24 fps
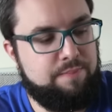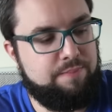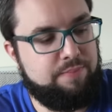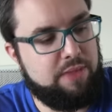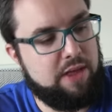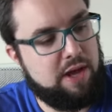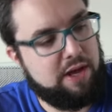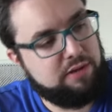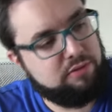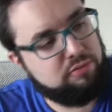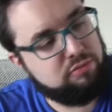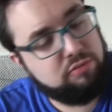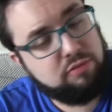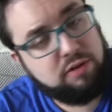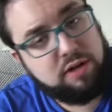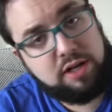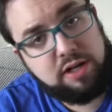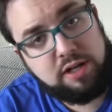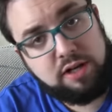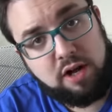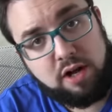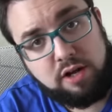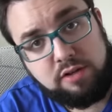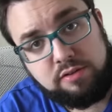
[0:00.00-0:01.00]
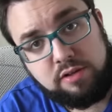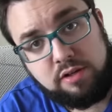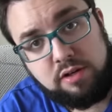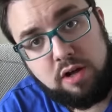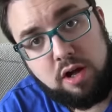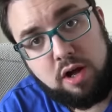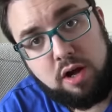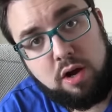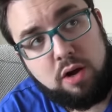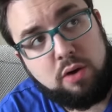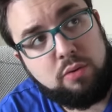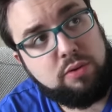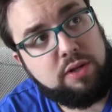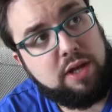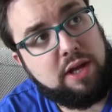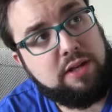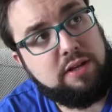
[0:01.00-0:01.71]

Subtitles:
That is really nice. And, yeah,